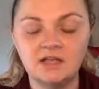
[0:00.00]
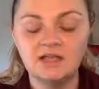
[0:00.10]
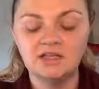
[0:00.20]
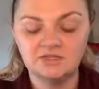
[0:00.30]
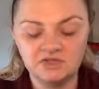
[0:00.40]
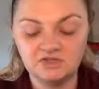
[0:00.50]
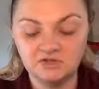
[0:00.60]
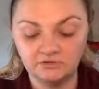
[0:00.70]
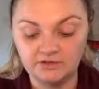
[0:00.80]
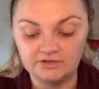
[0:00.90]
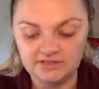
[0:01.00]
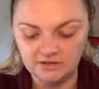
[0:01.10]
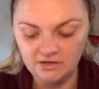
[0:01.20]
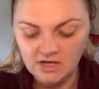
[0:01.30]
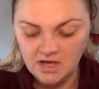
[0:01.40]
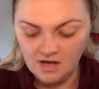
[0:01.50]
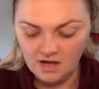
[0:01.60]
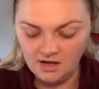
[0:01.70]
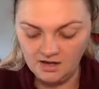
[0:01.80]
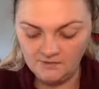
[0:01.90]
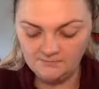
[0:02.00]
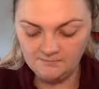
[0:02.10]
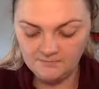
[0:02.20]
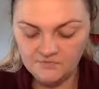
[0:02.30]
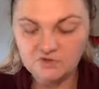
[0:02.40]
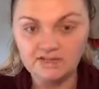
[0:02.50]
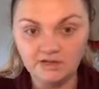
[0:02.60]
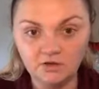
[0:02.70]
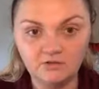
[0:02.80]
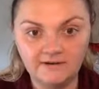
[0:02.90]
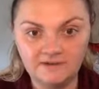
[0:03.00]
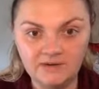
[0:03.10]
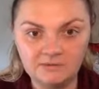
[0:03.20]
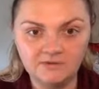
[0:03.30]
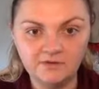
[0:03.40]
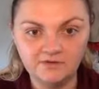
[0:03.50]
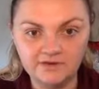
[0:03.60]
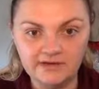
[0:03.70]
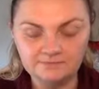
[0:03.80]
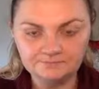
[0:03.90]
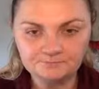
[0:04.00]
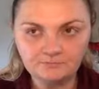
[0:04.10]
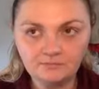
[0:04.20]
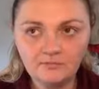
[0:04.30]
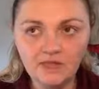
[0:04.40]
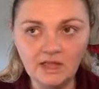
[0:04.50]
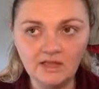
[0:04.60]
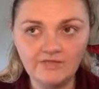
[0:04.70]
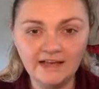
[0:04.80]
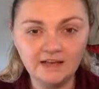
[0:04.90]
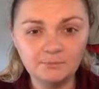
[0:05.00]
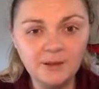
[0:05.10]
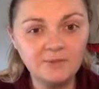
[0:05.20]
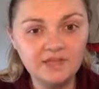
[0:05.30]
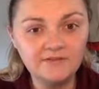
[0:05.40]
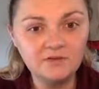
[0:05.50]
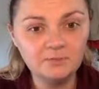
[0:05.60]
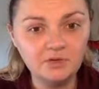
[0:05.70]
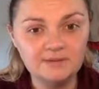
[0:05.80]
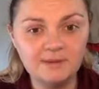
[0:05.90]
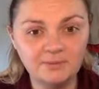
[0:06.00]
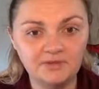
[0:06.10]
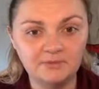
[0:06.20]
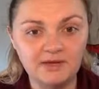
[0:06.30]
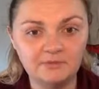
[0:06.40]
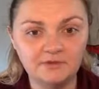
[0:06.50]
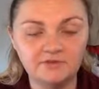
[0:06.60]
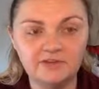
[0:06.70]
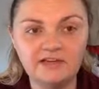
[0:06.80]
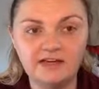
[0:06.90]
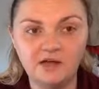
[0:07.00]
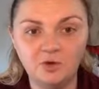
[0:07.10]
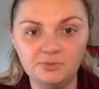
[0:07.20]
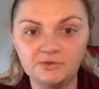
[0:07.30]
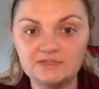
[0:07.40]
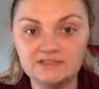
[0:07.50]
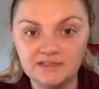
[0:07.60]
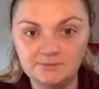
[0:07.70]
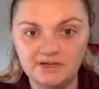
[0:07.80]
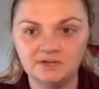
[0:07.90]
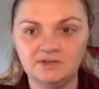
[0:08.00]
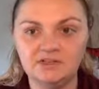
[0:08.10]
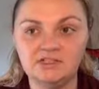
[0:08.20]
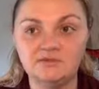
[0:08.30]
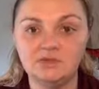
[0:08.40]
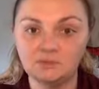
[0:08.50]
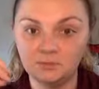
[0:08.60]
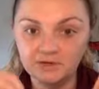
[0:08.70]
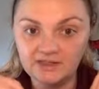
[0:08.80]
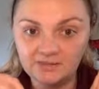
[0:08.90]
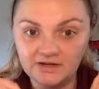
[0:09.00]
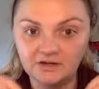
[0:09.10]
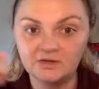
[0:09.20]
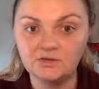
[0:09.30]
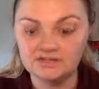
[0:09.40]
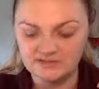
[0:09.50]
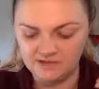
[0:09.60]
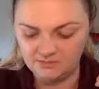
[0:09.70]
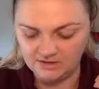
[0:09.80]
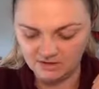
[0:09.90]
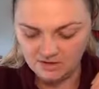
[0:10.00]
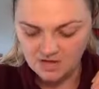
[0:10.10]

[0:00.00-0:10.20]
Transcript: is just the real deal. So that can go right in the bottom of the feet. That even putting peppermint in the bottom of your feet can help you sleep better, because if you can breathe better, you can sleep better.